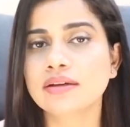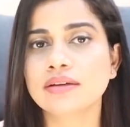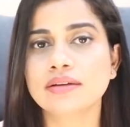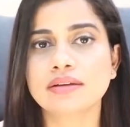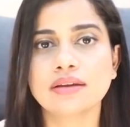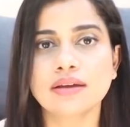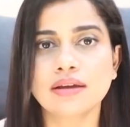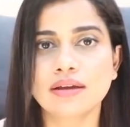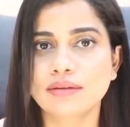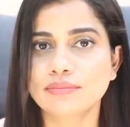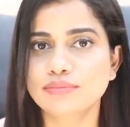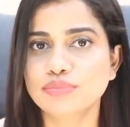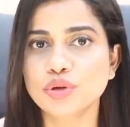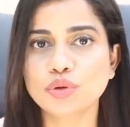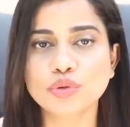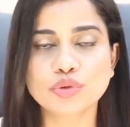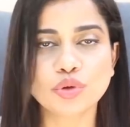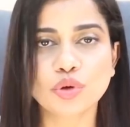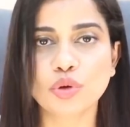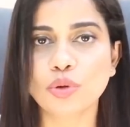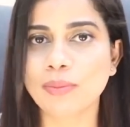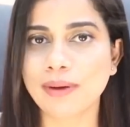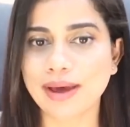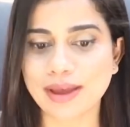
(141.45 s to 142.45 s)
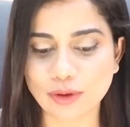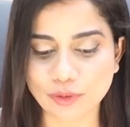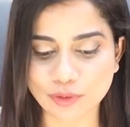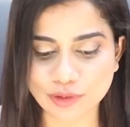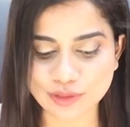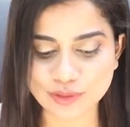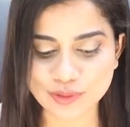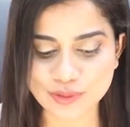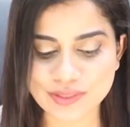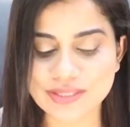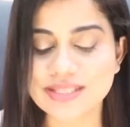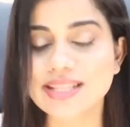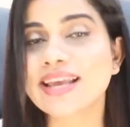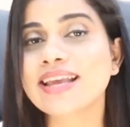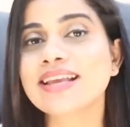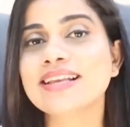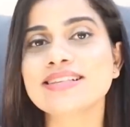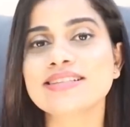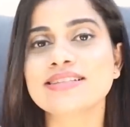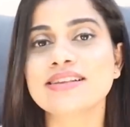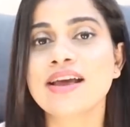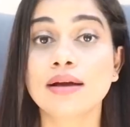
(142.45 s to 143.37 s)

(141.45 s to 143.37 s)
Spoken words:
Don't go by all those things.